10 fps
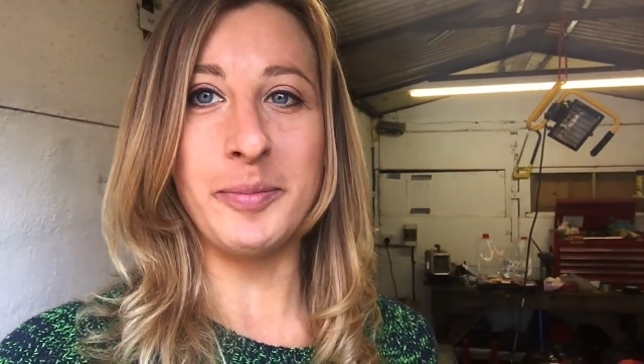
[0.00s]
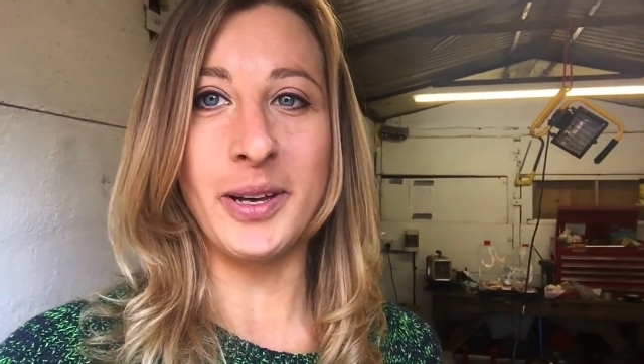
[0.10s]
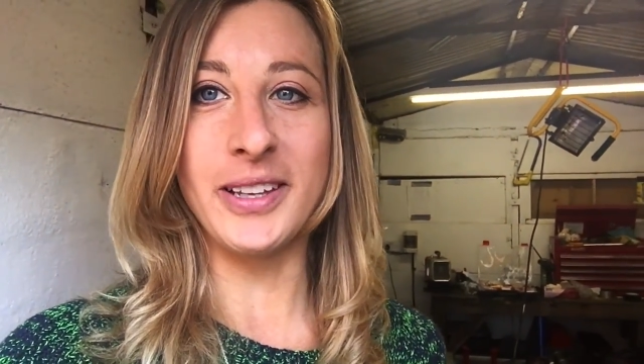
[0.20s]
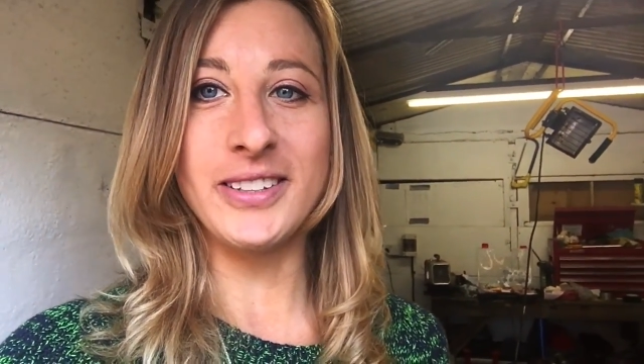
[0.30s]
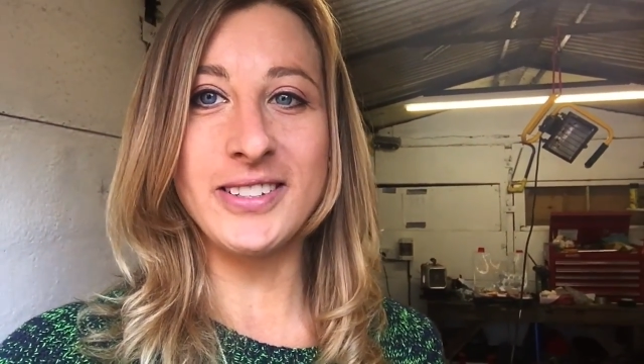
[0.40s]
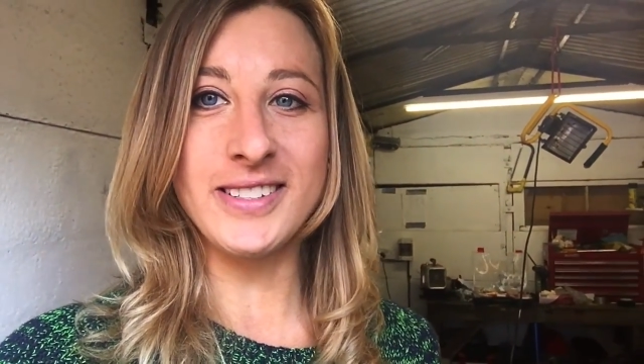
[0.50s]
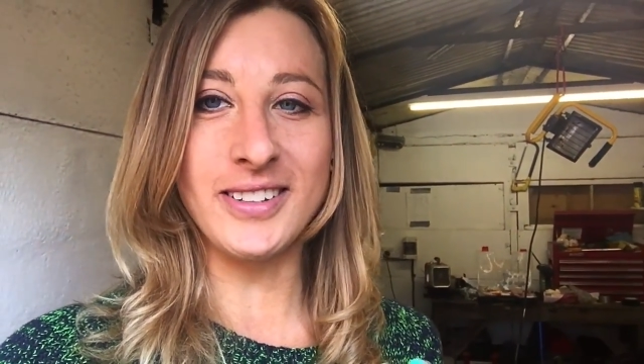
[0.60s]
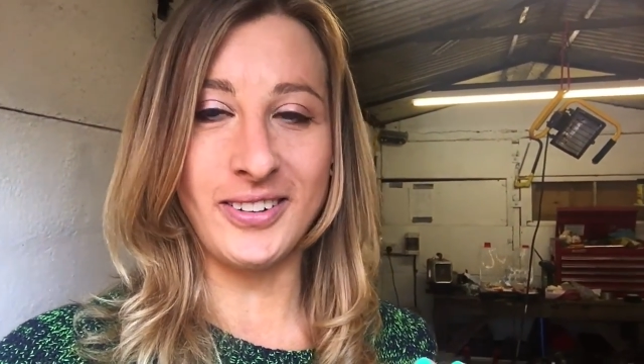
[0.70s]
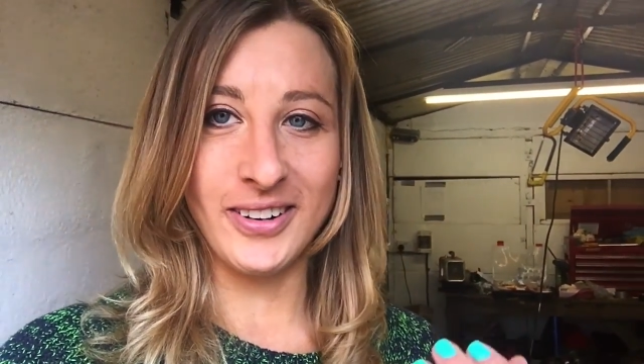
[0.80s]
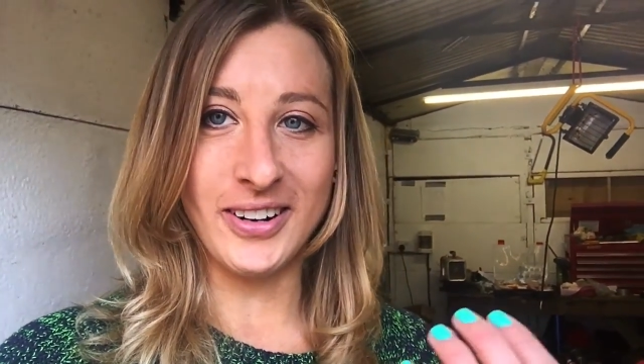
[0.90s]
but you just
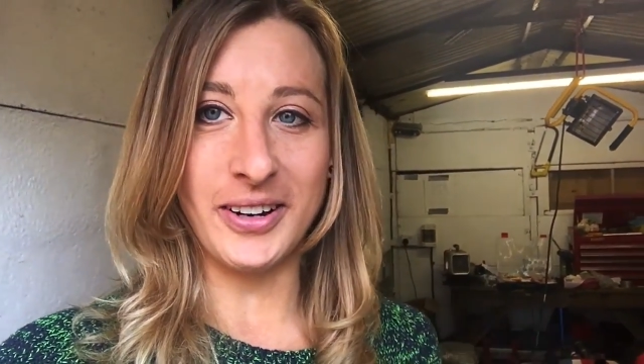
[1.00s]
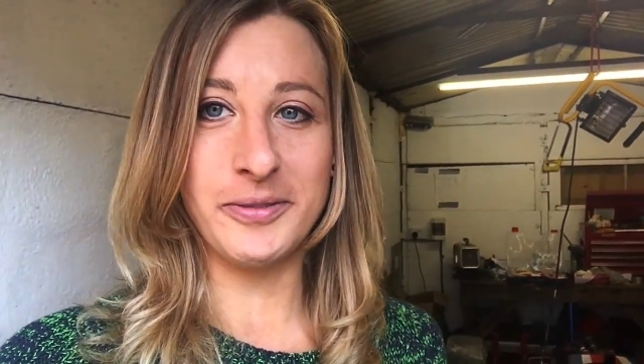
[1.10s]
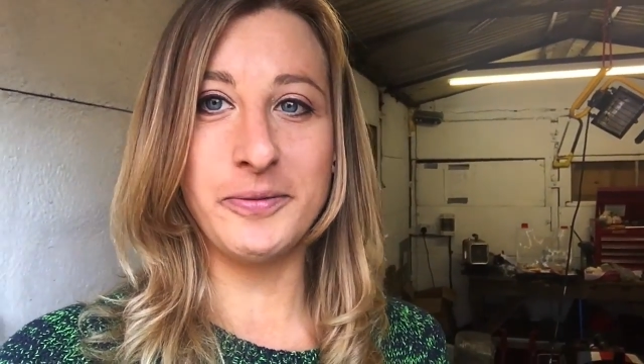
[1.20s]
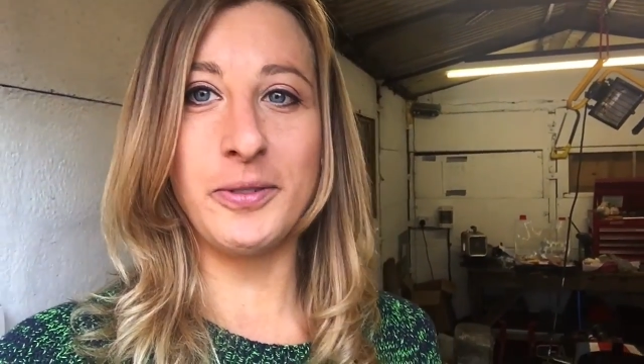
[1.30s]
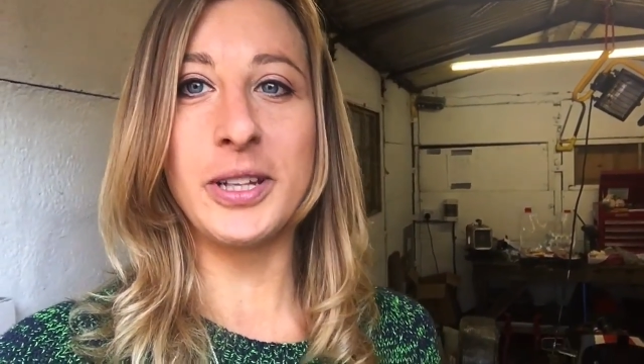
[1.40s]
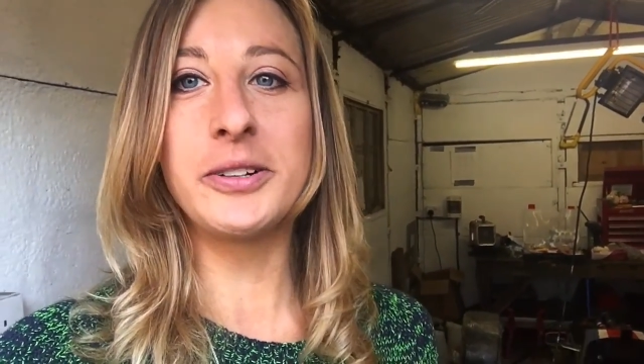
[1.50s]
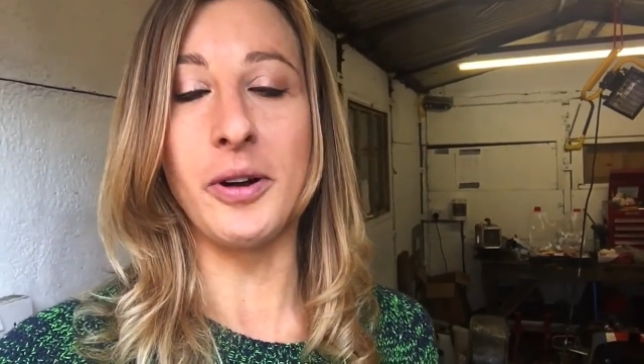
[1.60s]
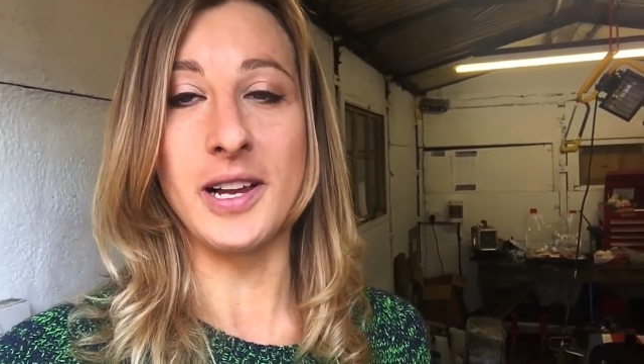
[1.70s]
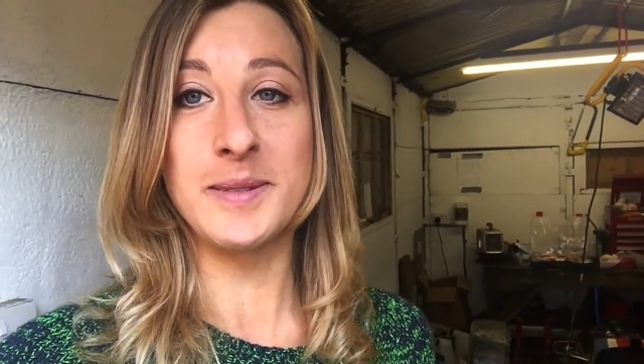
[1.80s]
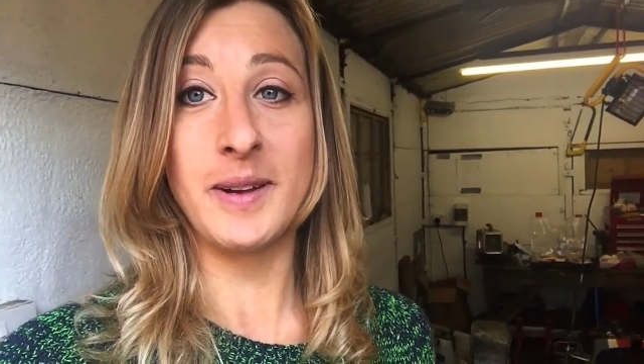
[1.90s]
can't kind of fully
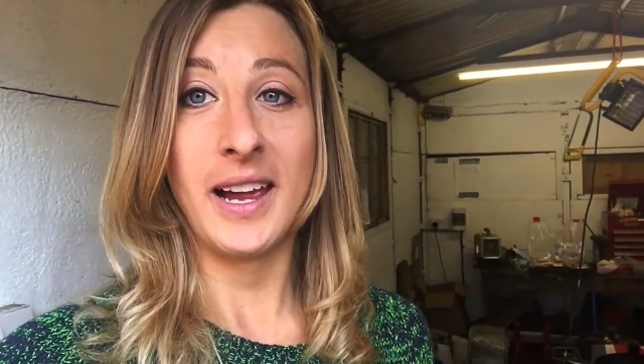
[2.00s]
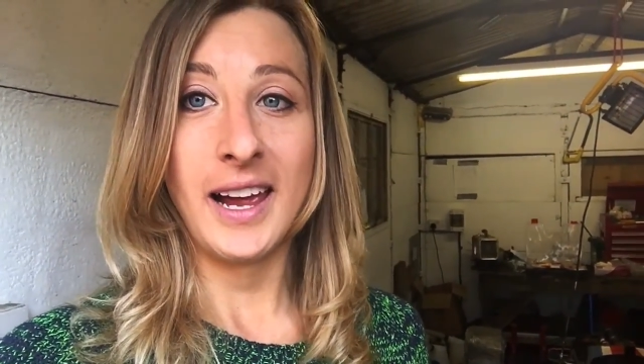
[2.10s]
grasp